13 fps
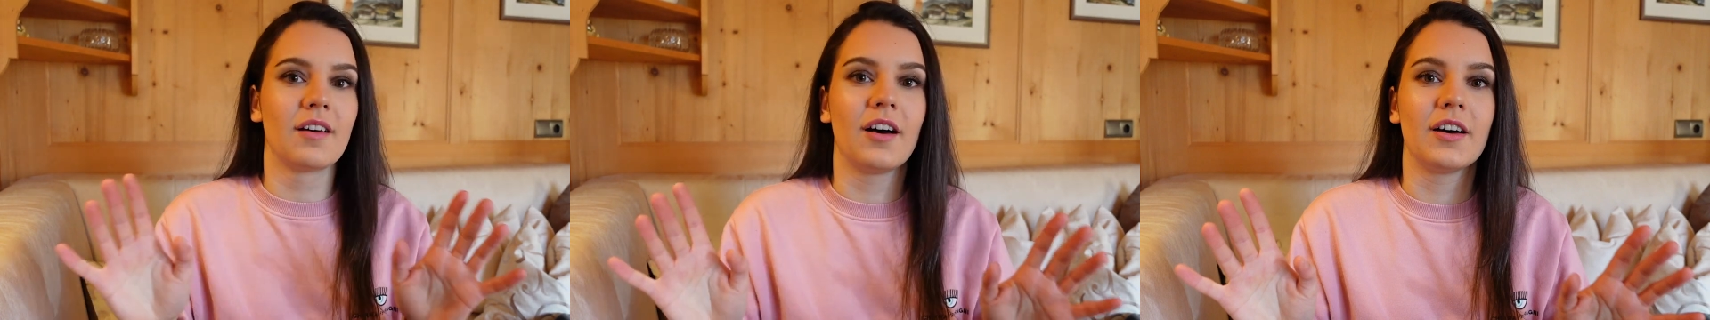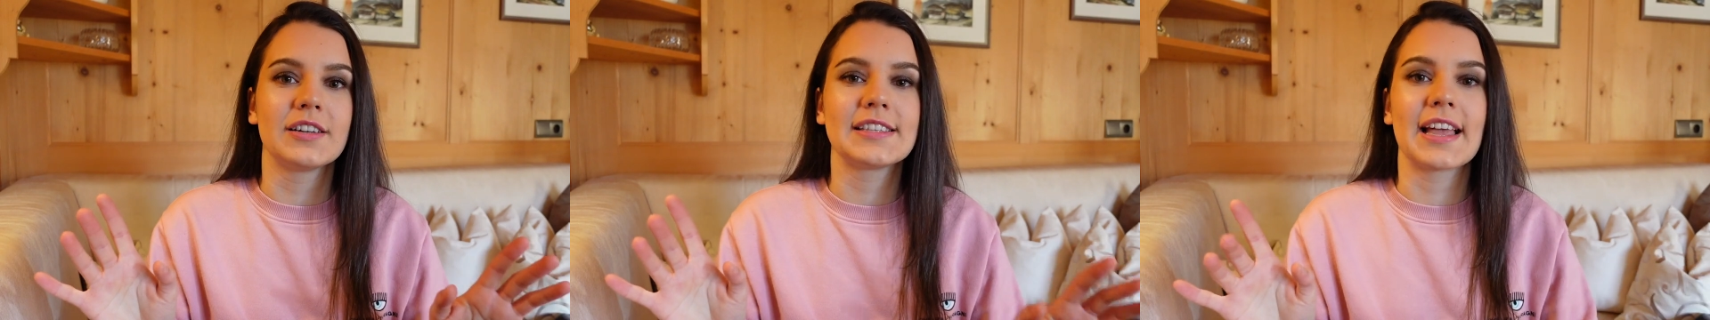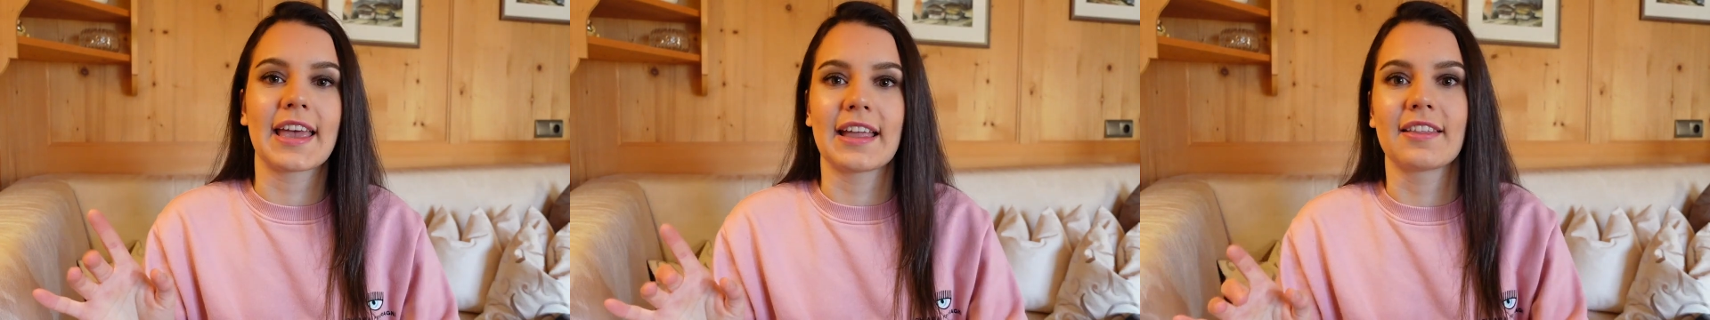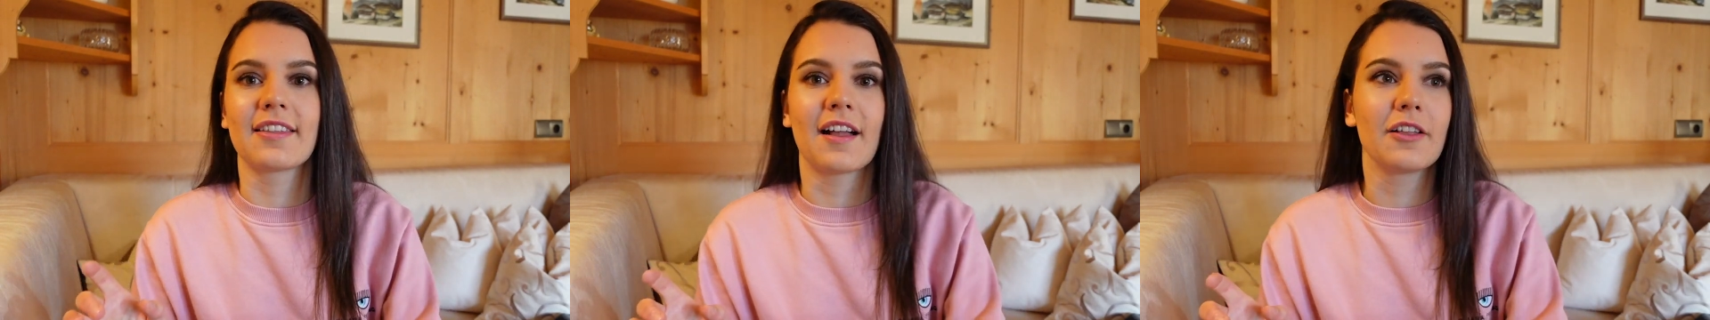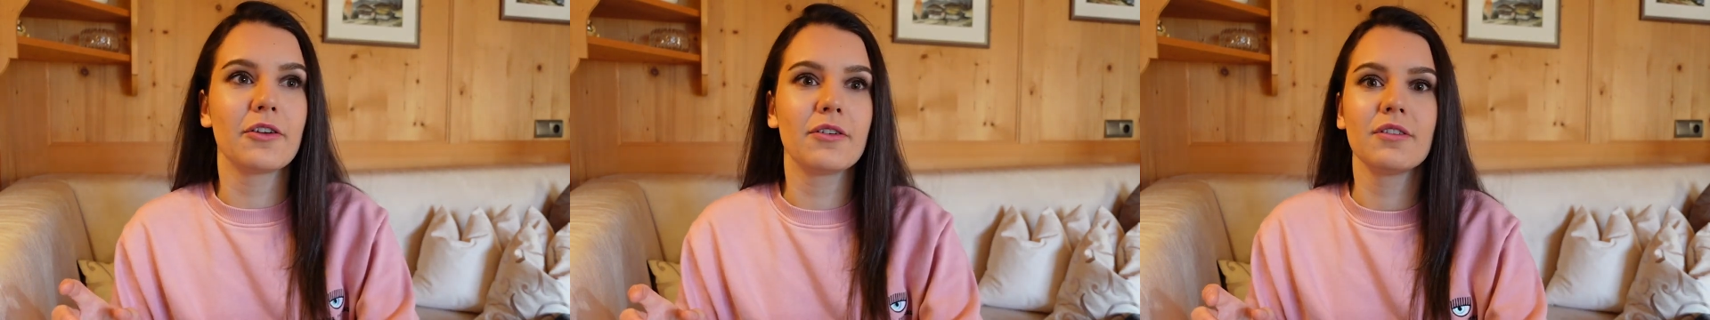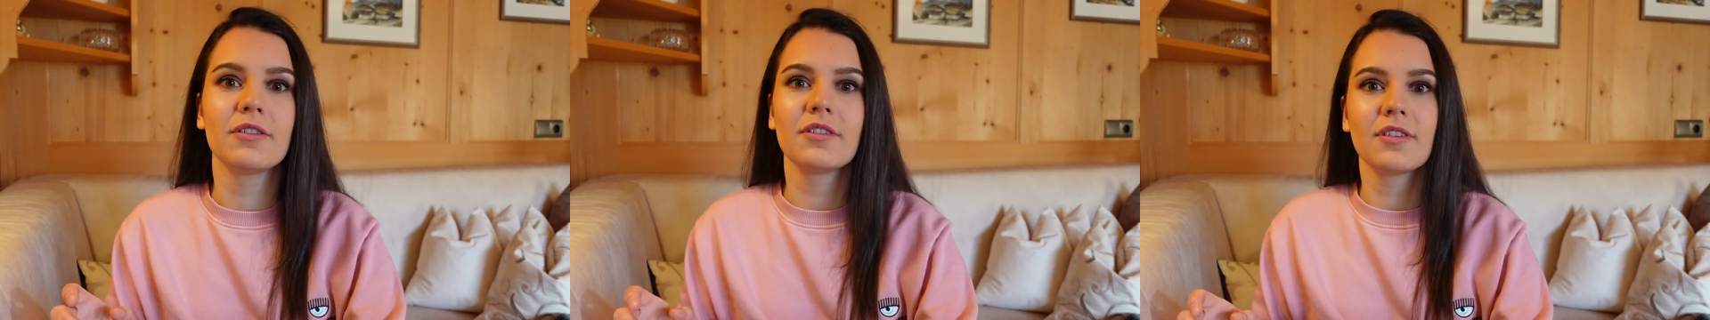Honestly, I can't tell you
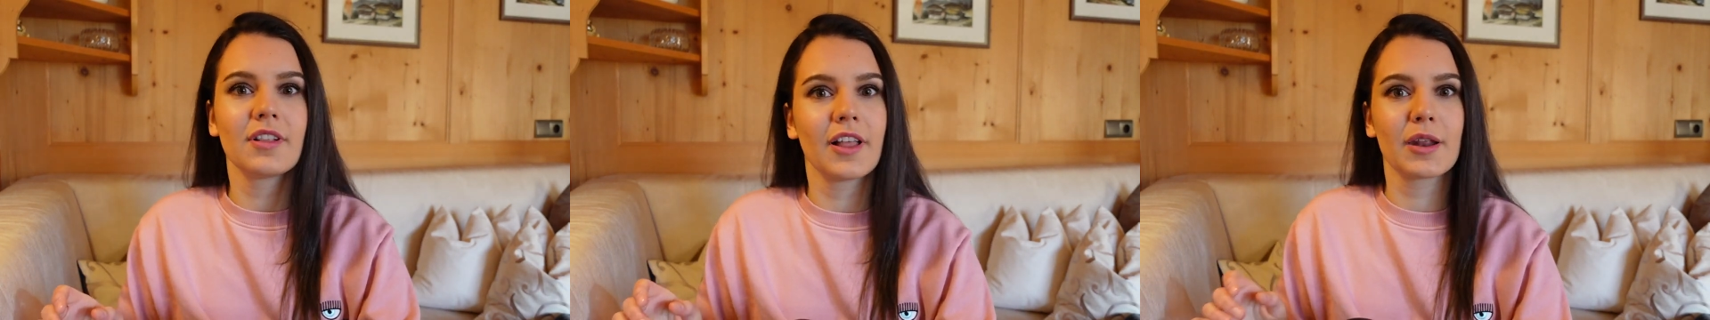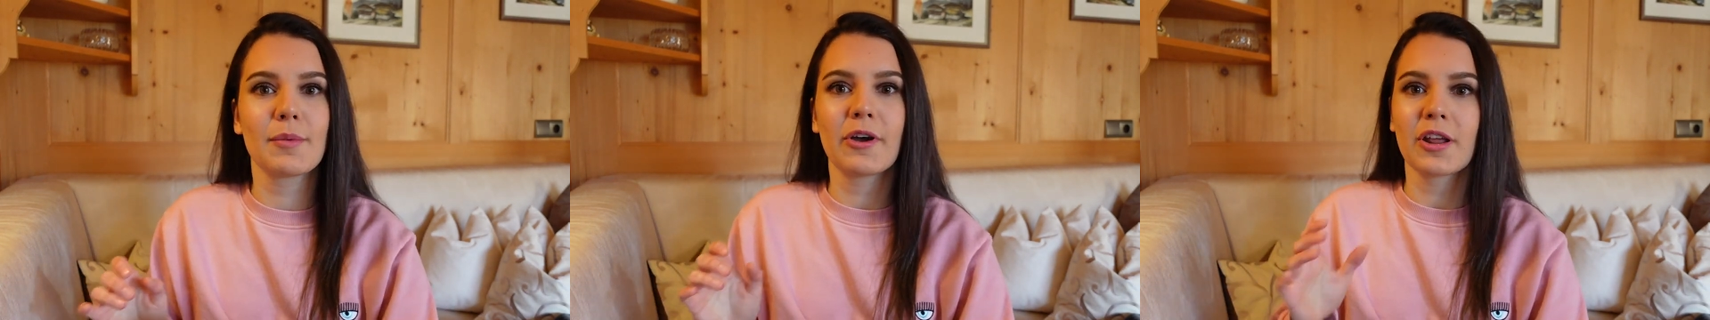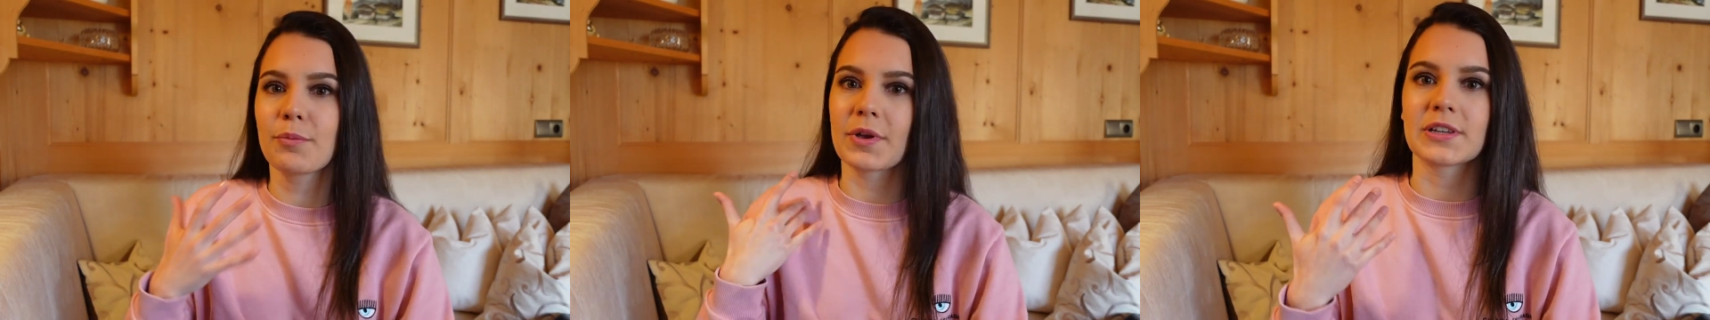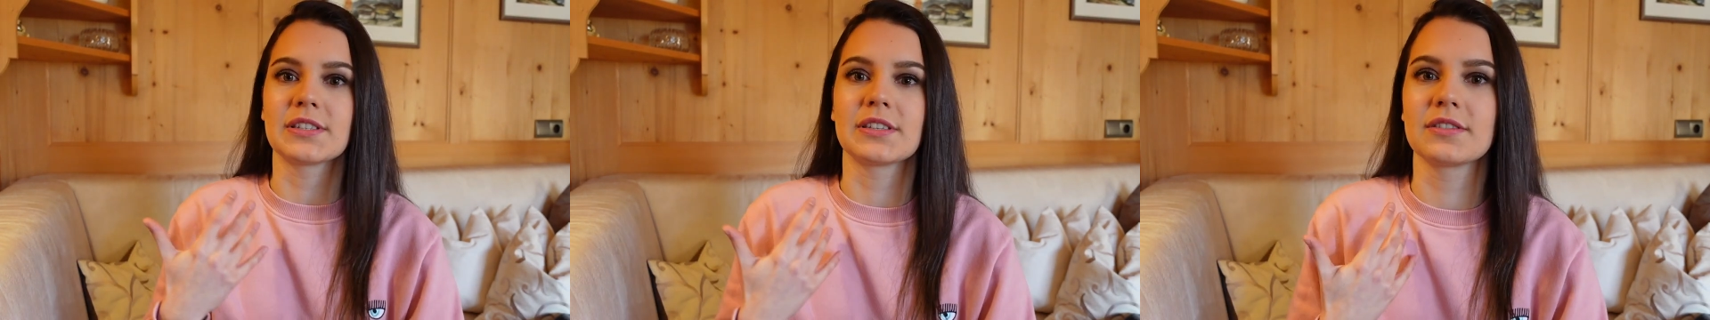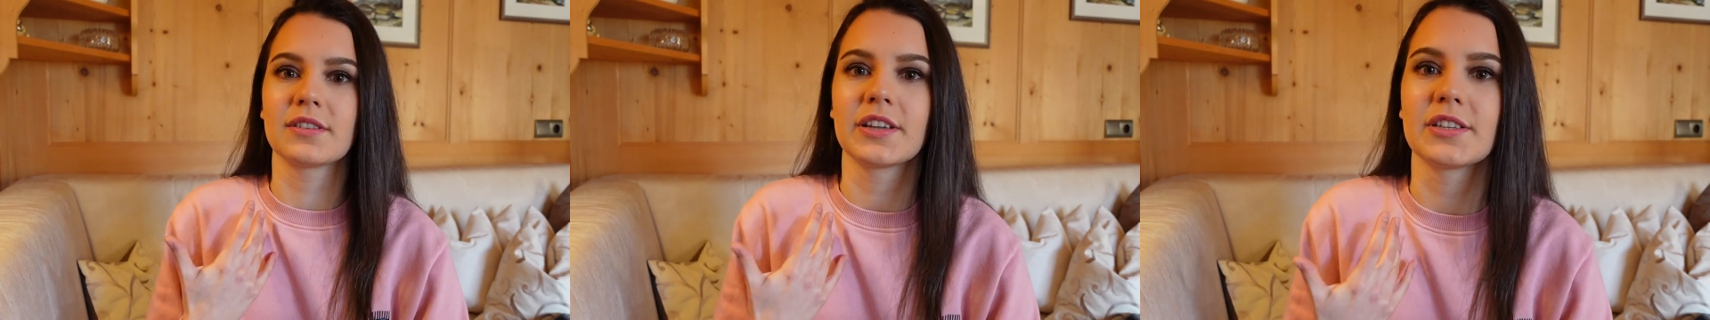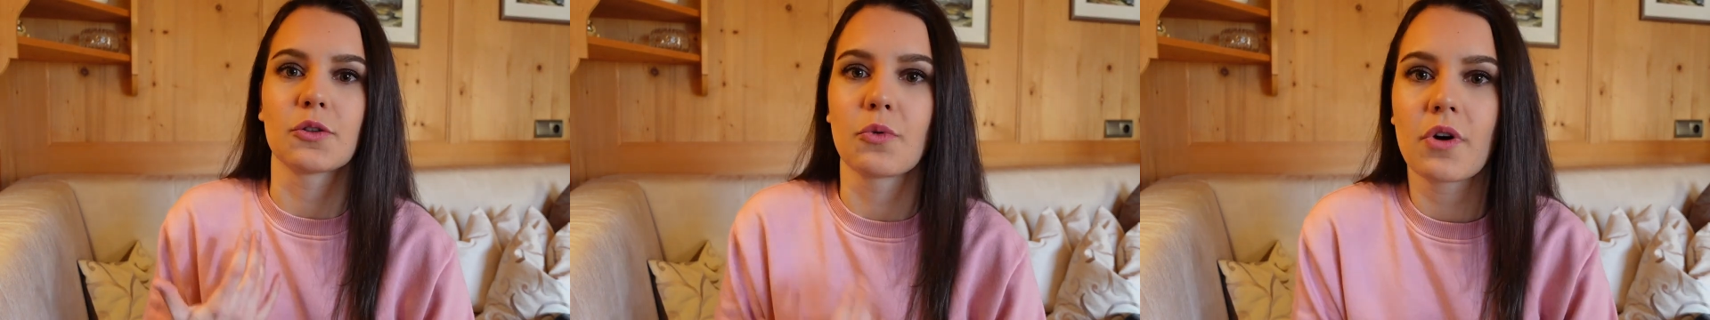a lot about it because
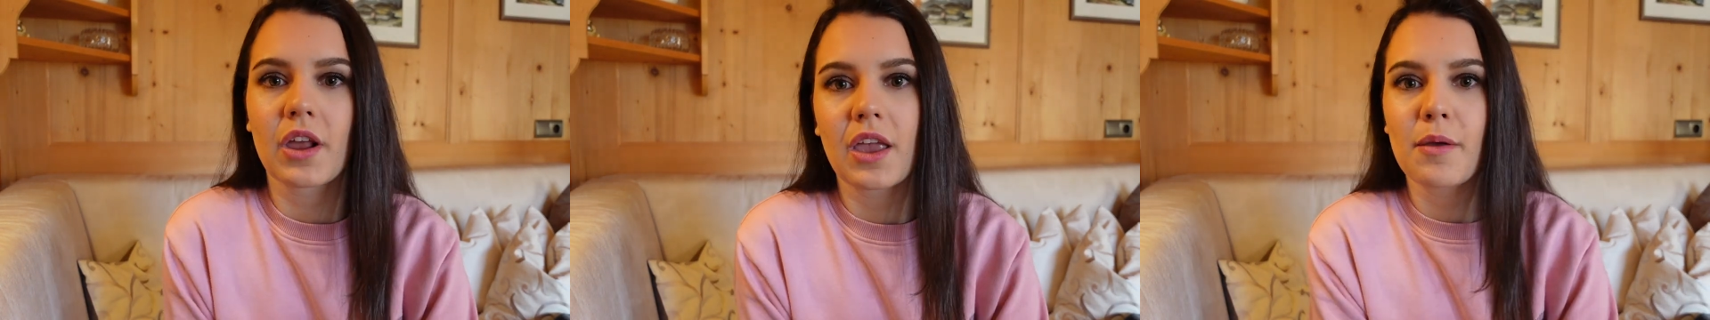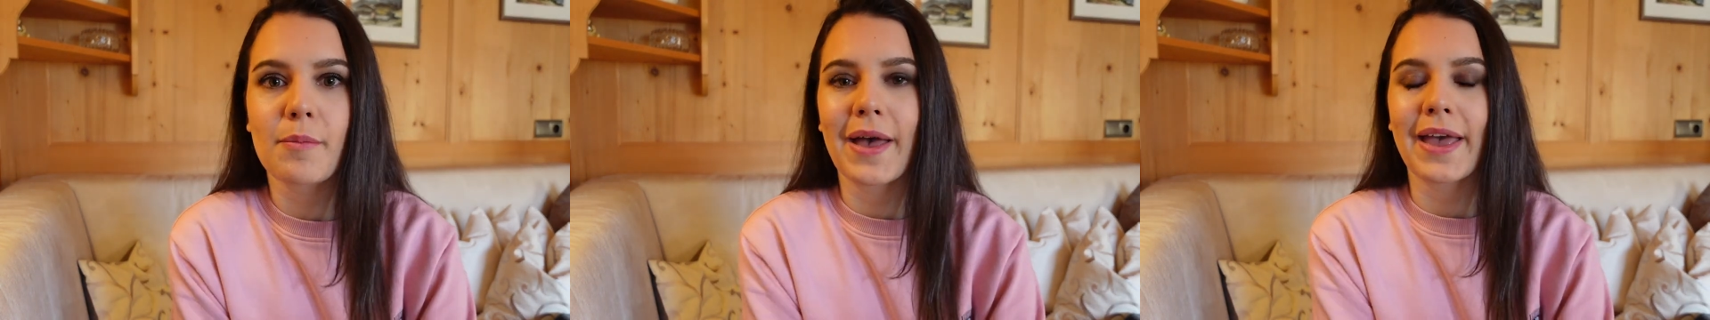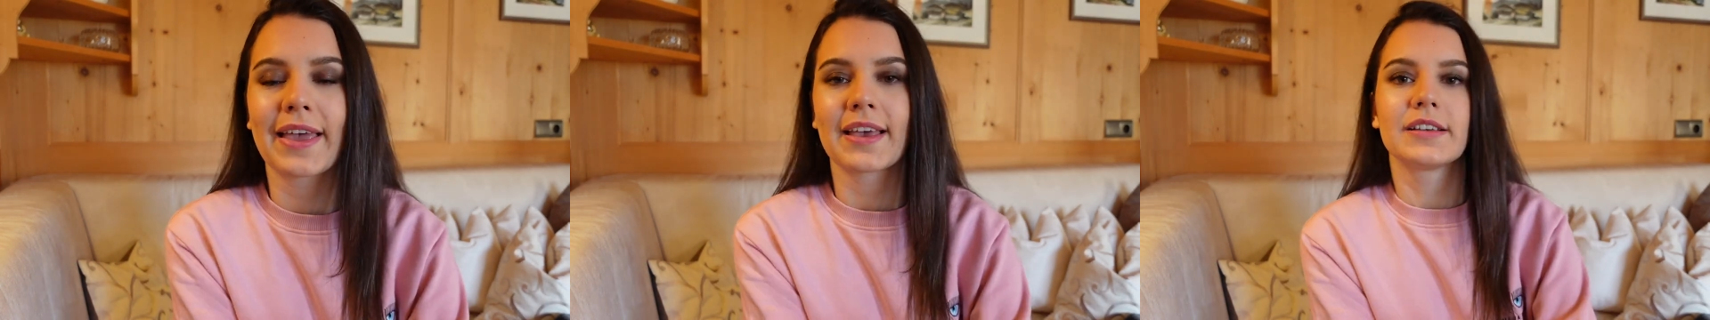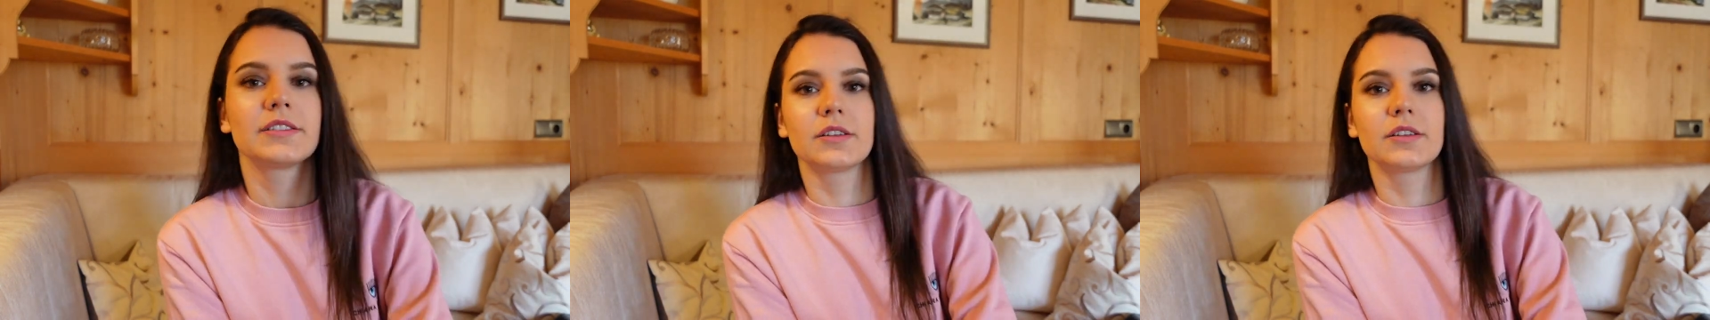it's not working in my case,